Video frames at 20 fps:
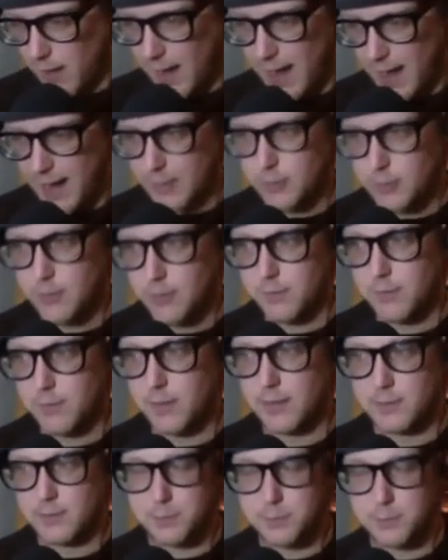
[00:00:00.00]
How do you
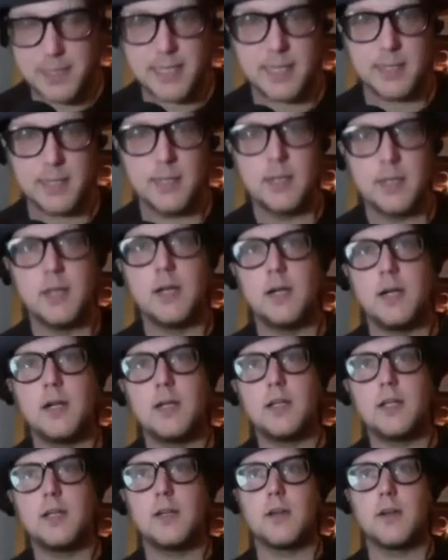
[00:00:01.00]
feel as being,
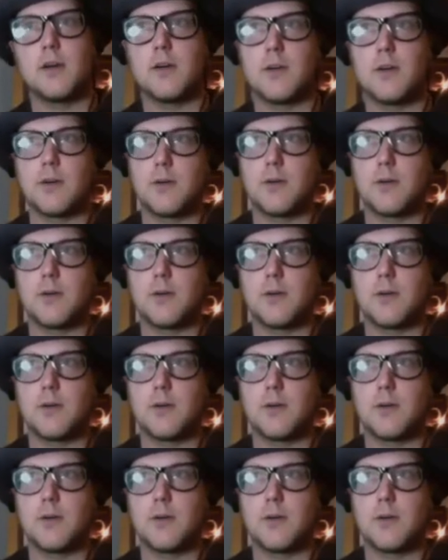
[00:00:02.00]
you know,